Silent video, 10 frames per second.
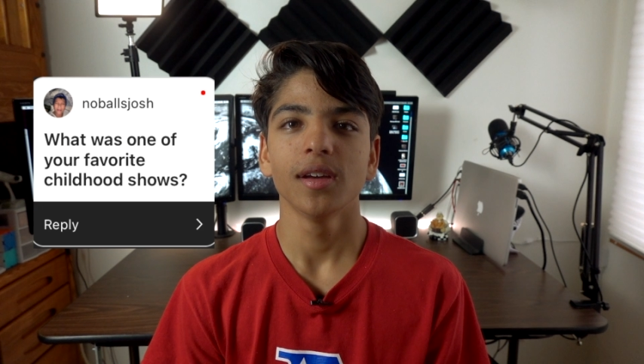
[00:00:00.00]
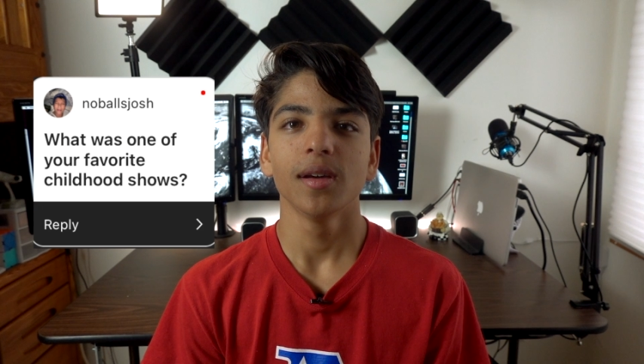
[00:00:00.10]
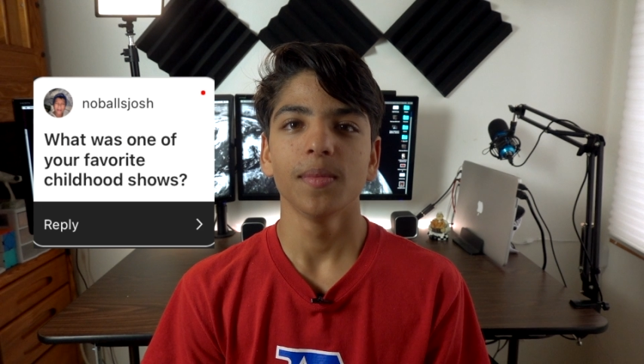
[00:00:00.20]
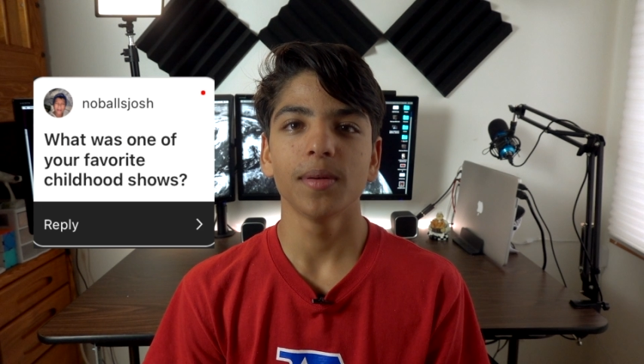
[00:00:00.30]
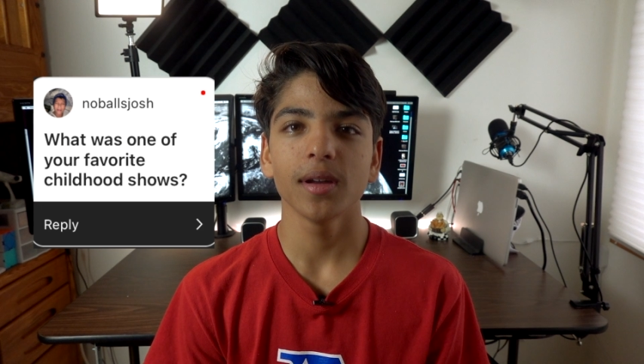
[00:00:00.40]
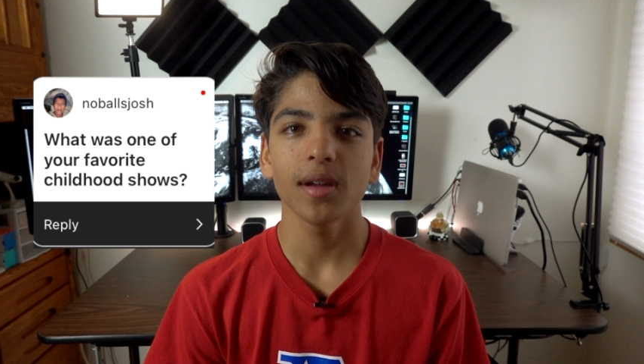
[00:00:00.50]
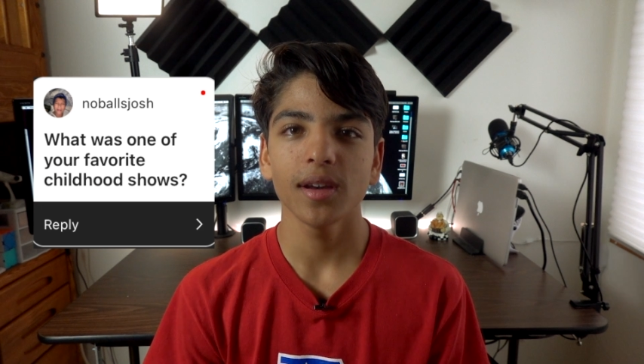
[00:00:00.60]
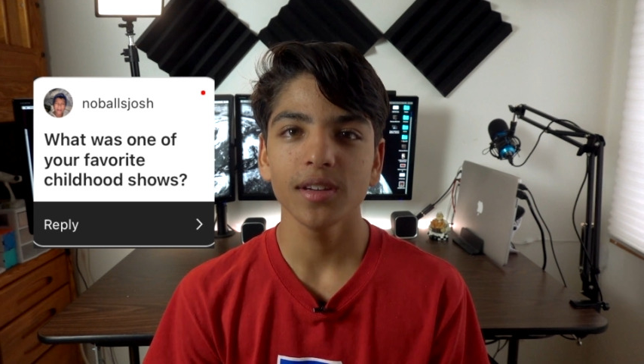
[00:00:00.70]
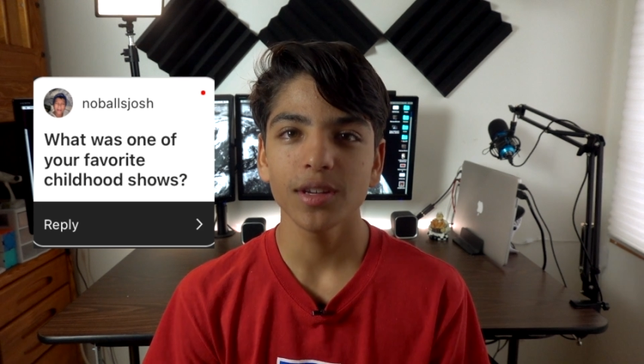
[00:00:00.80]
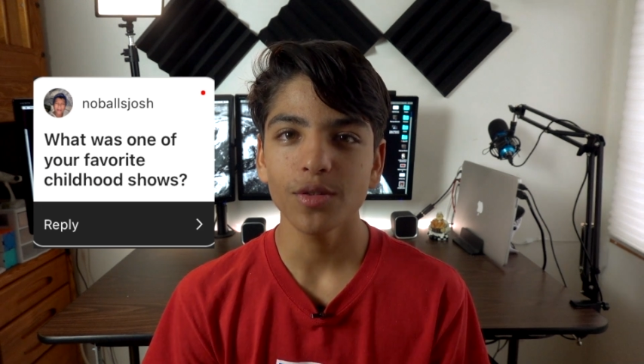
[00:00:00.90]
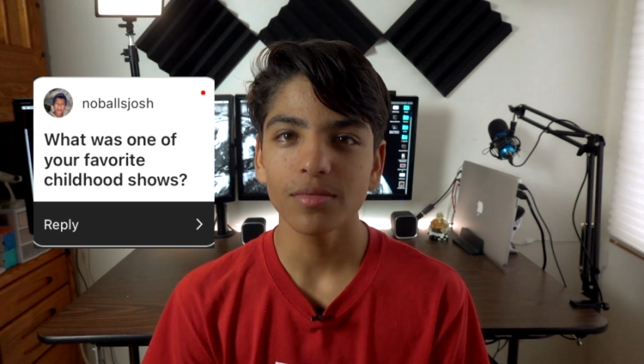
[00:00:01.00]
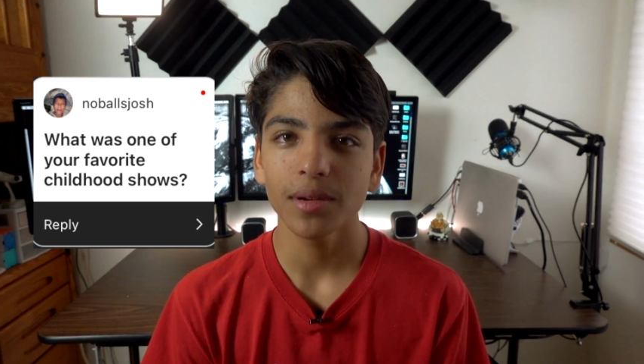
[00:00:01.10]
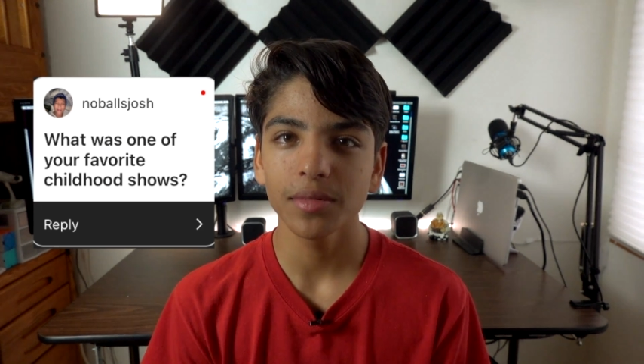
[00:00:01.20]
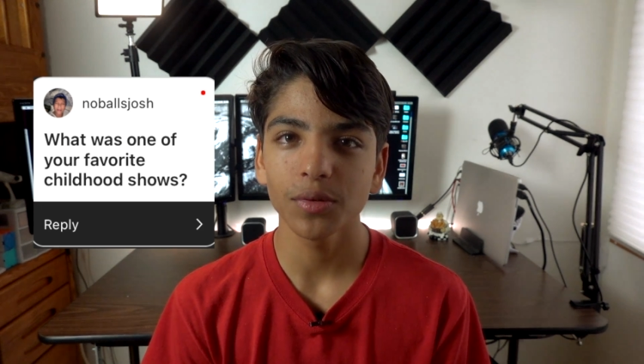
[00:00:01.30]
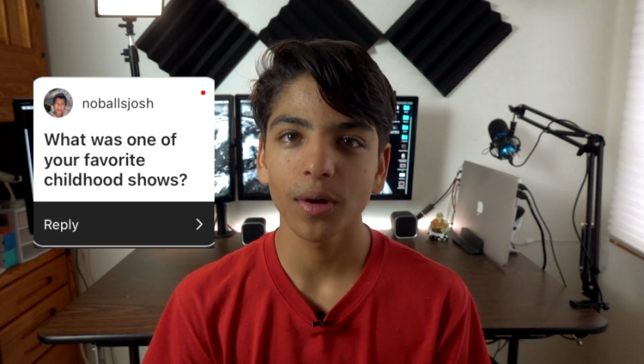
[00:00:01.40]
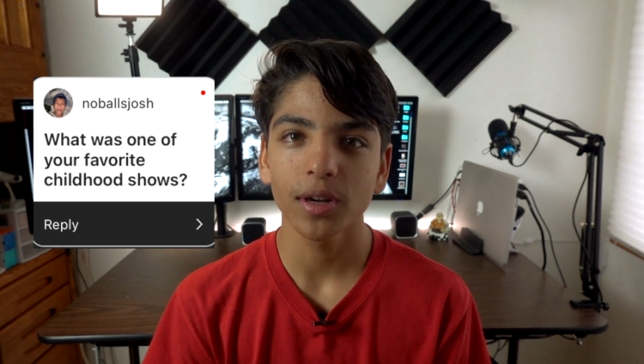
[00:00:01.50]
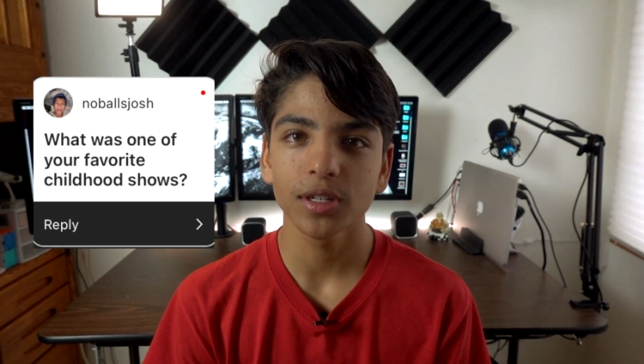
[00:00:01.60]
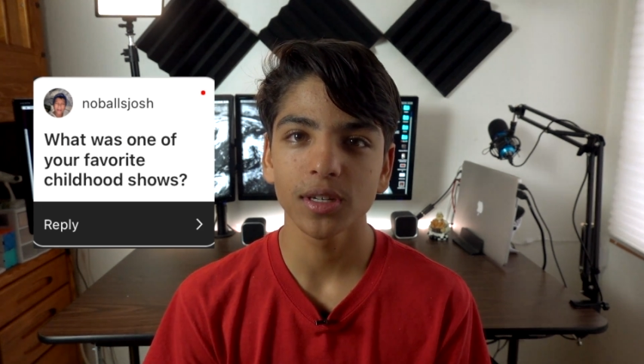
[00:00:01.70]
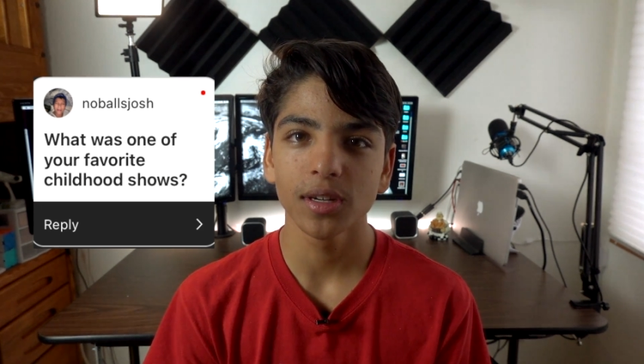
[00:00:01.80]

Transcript: but I do remember watching